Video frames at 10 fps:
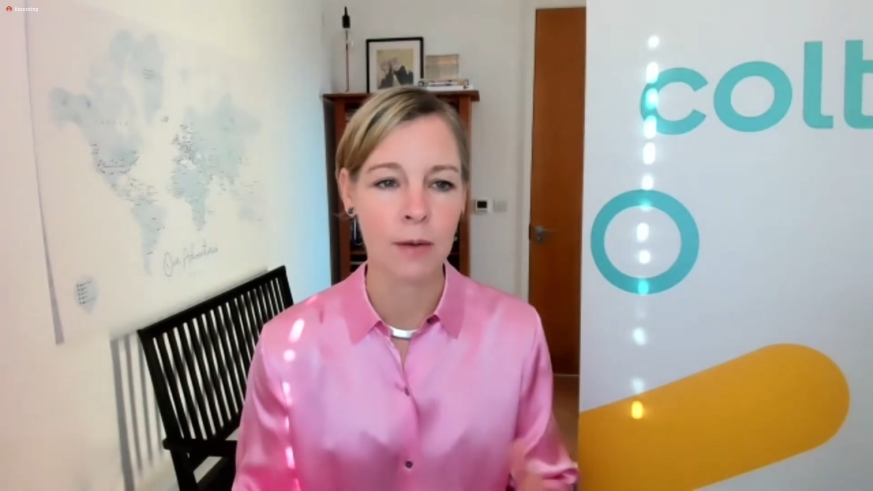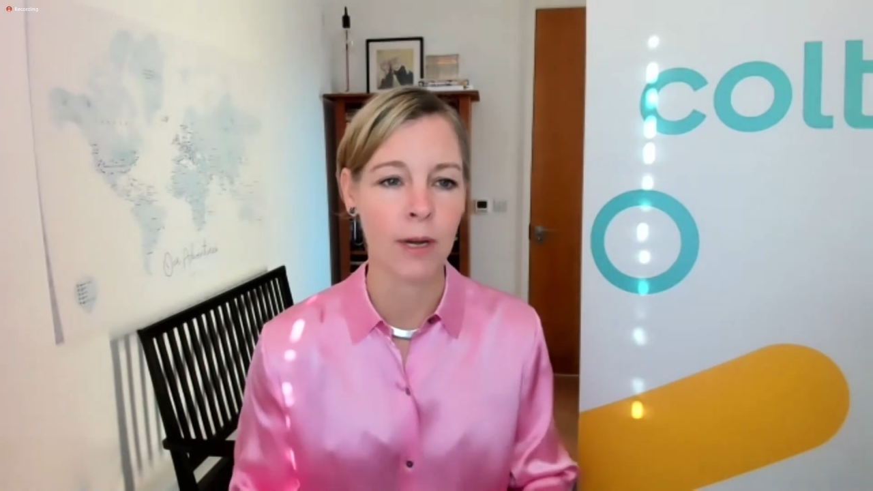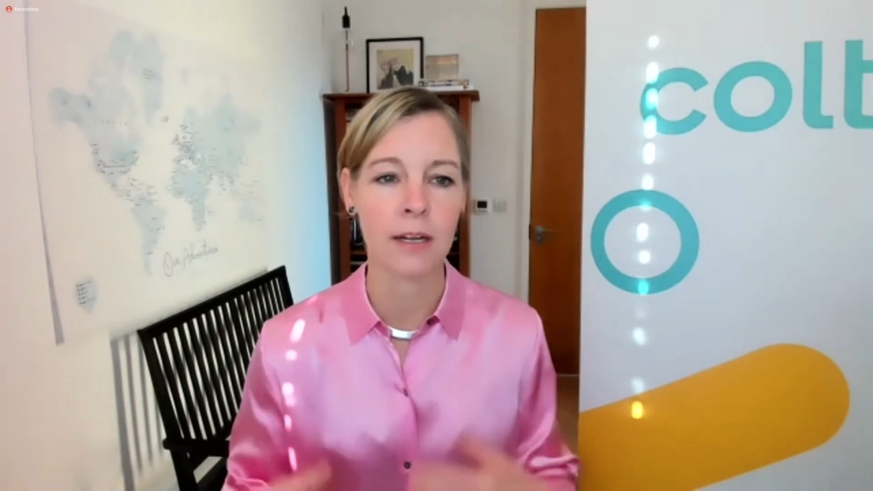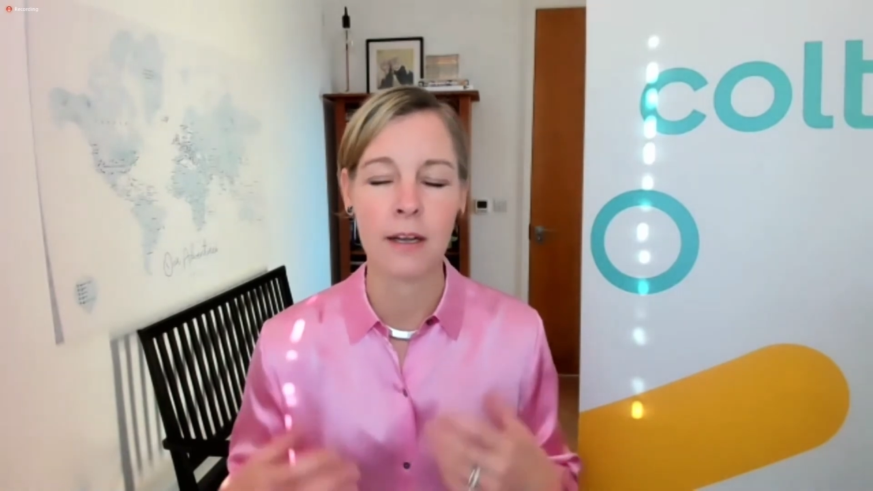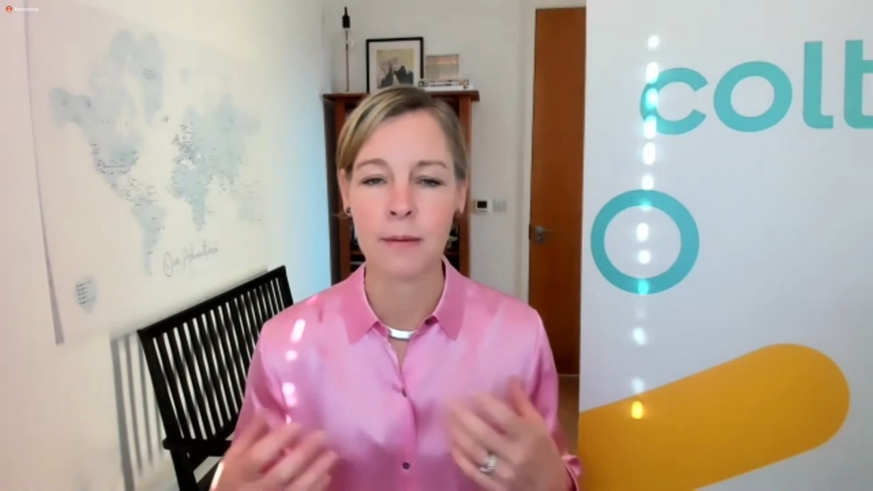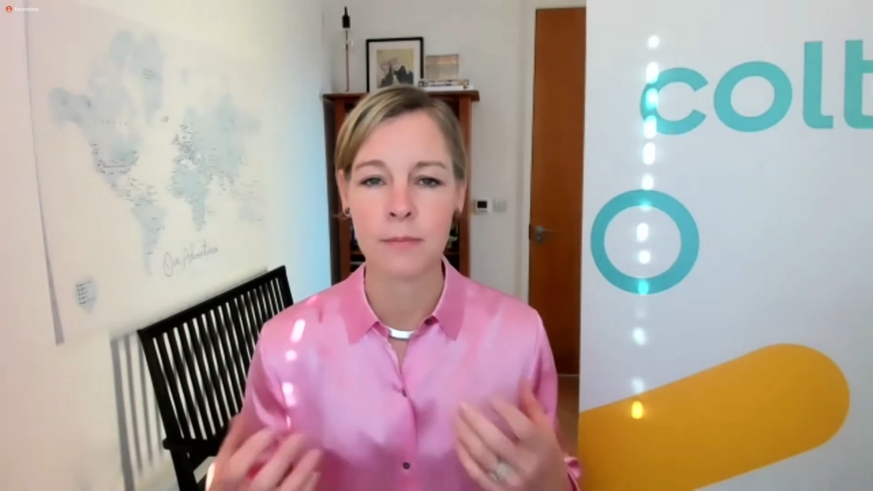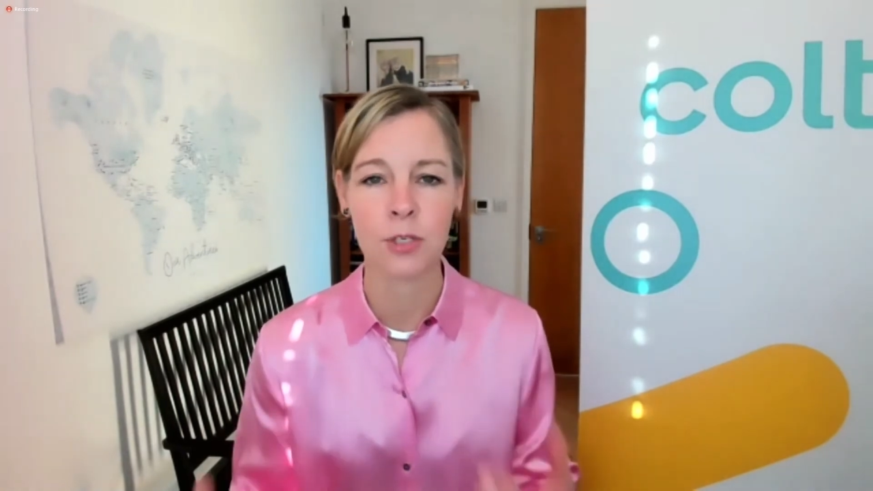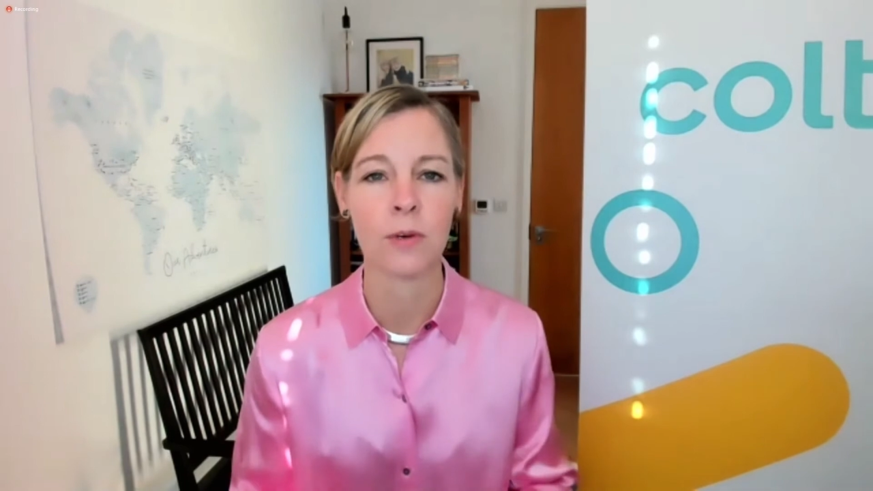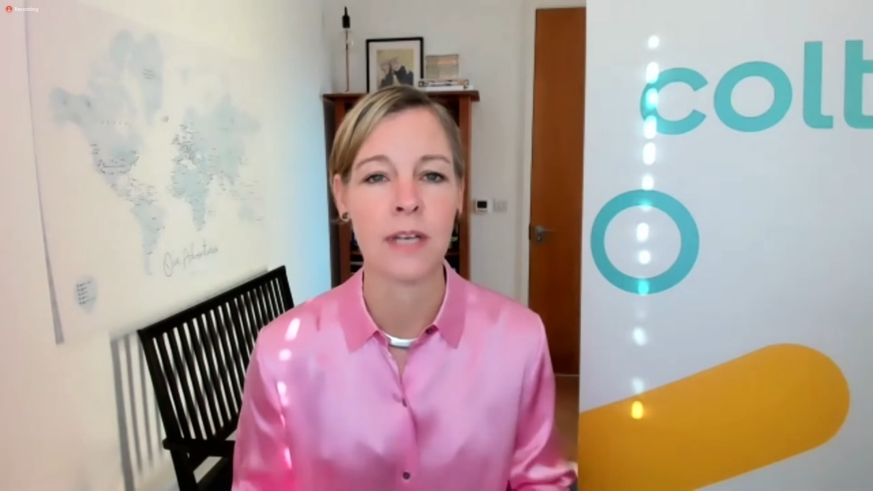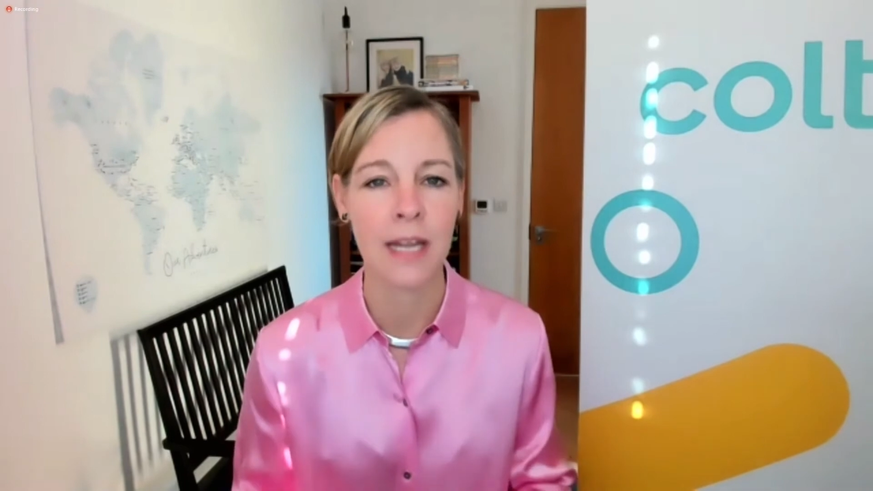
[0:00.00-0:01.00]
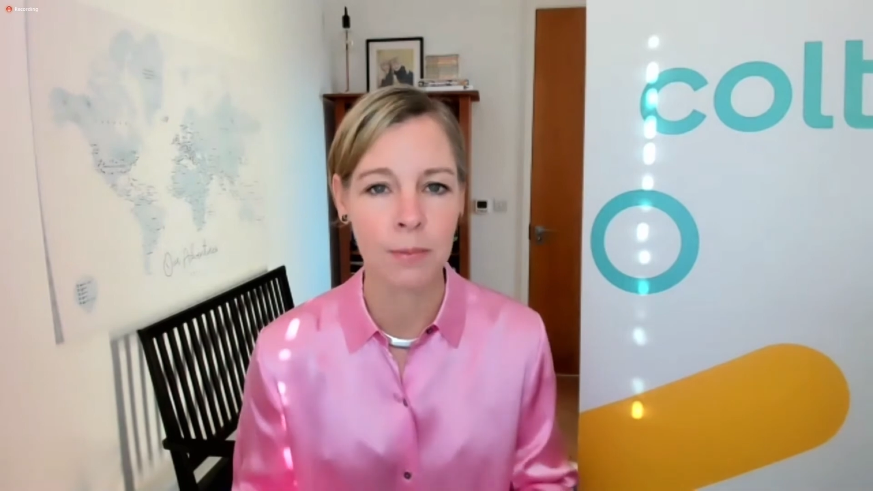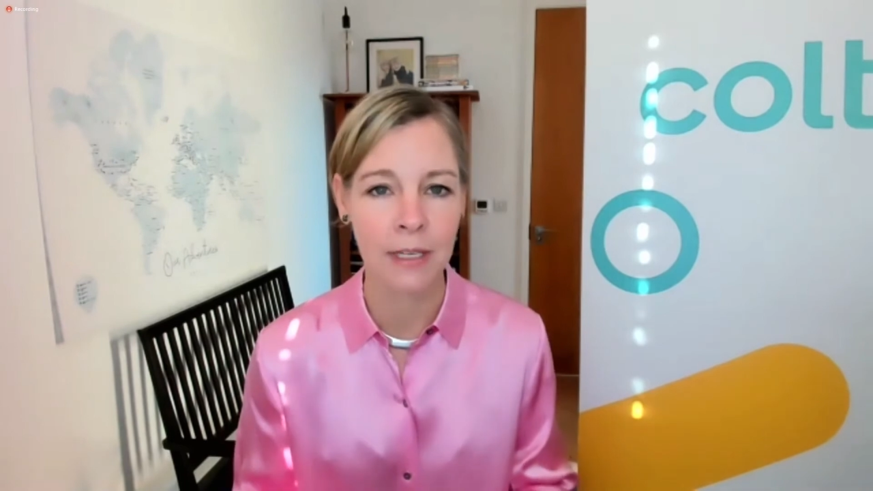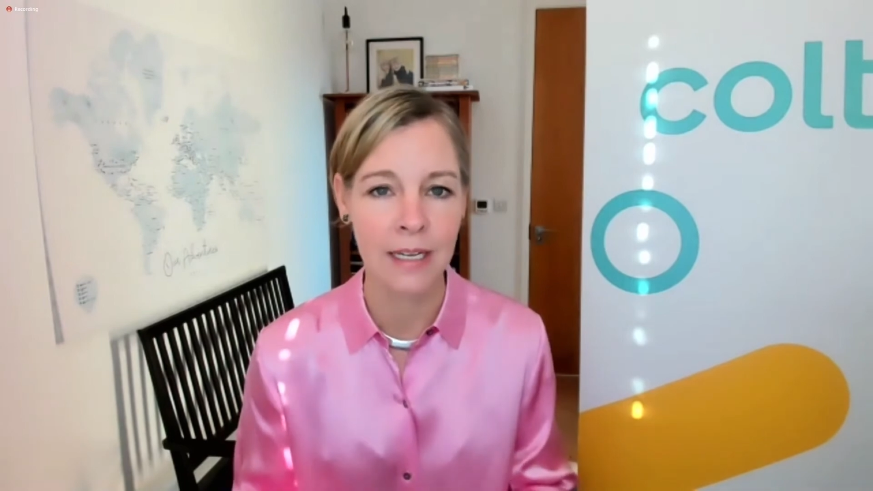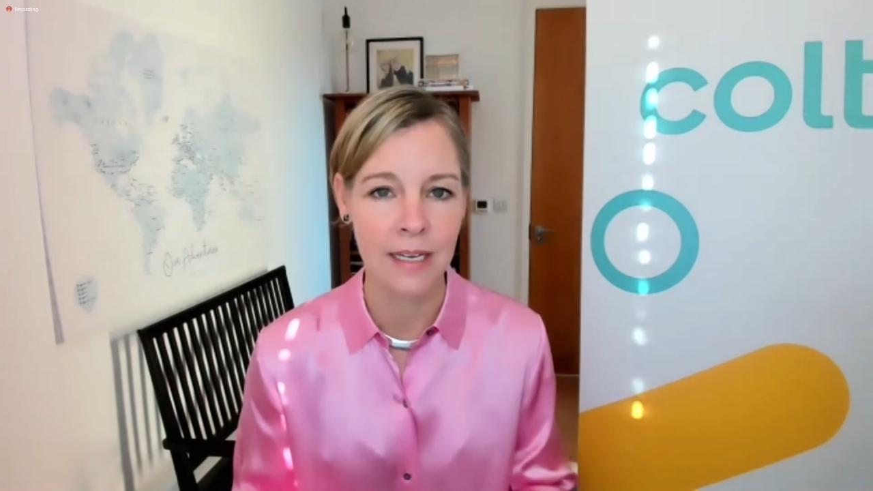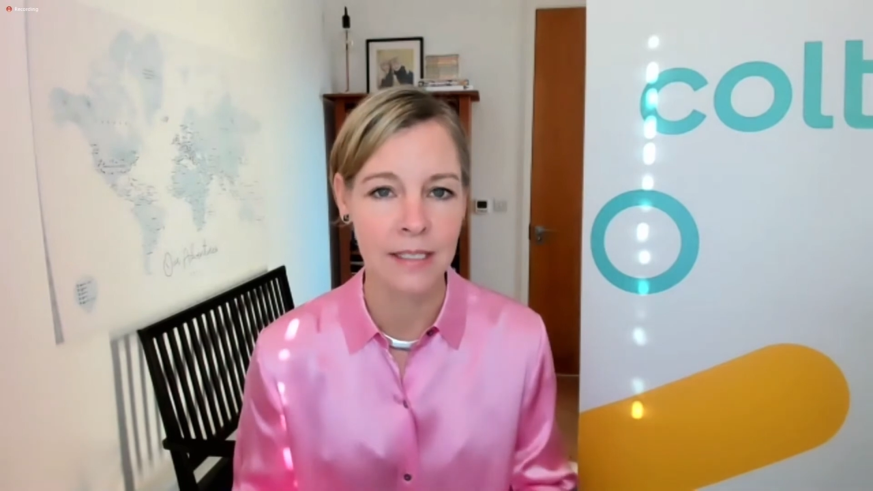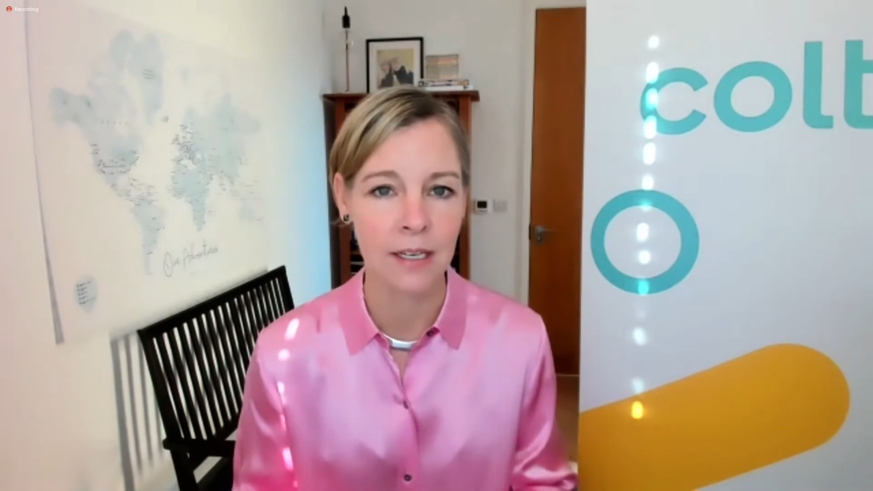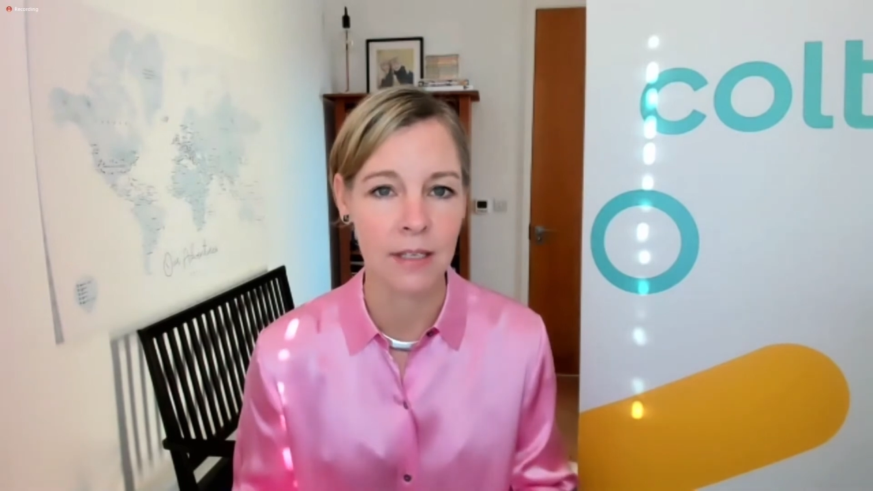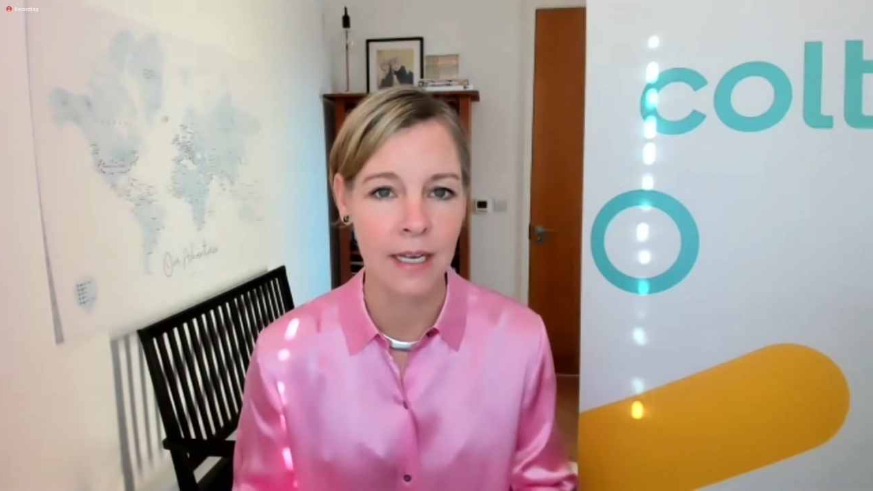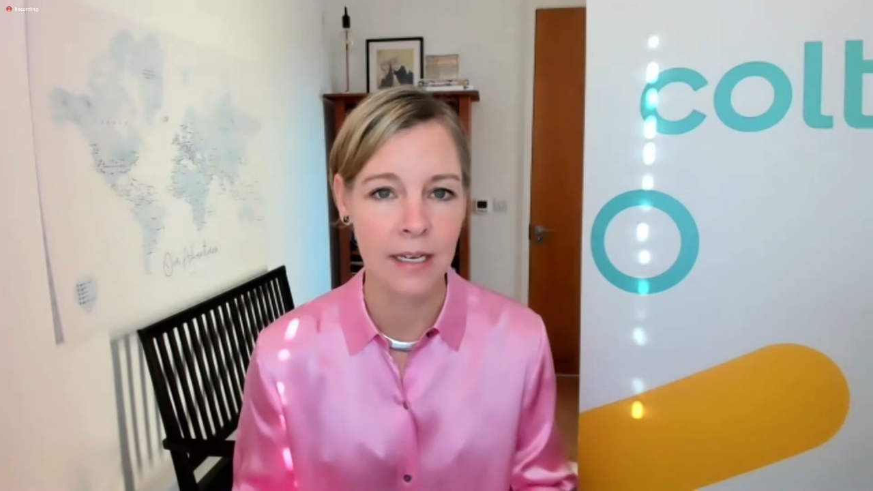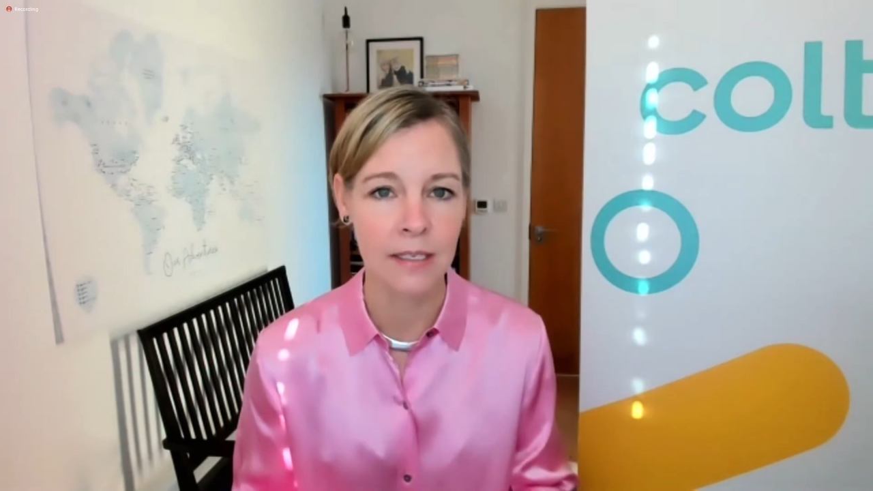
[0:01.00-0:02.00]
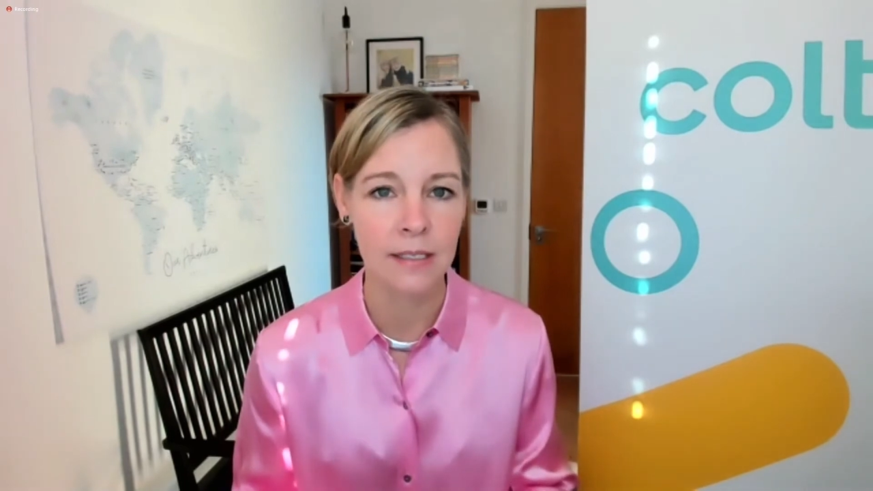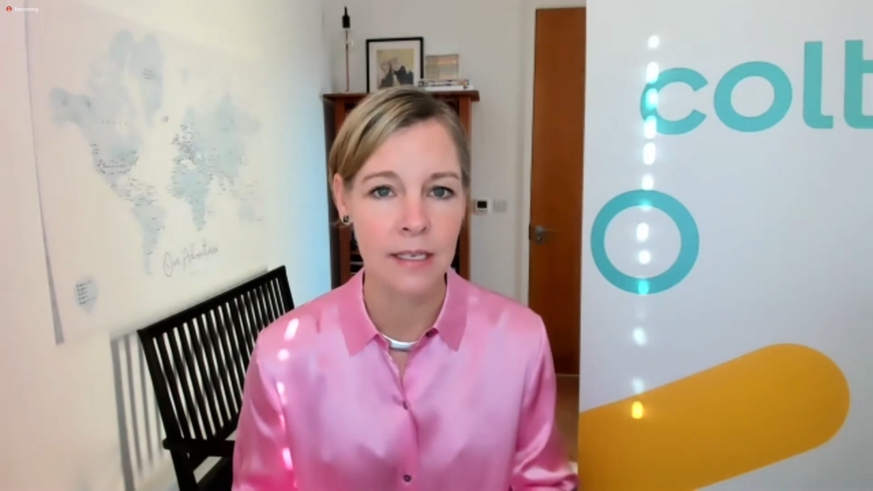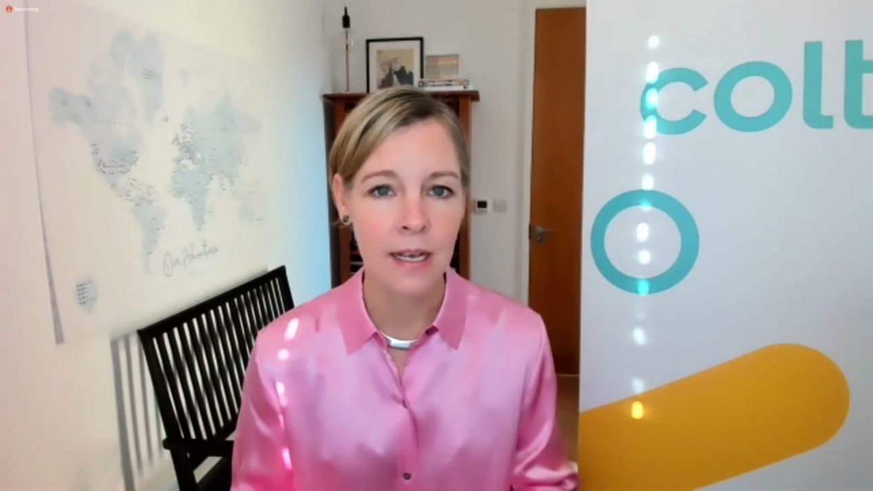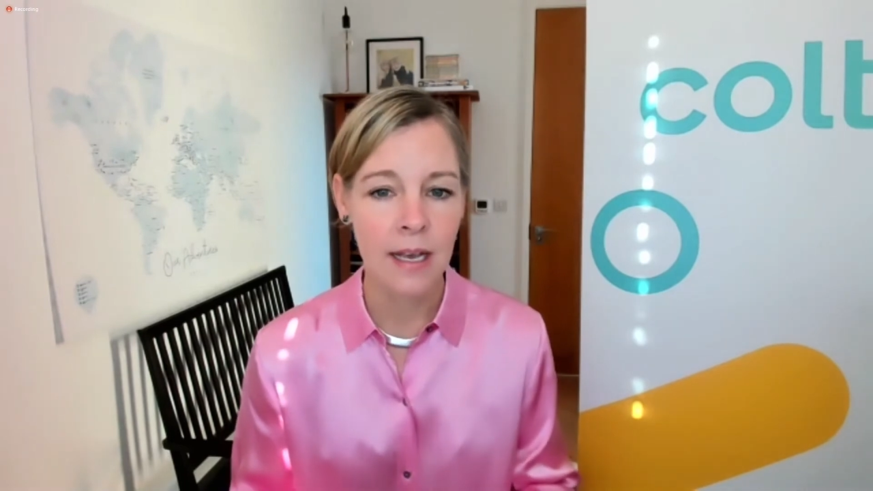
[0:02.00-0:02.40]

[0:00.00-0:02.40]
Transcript: when it comes to enabling SLAs.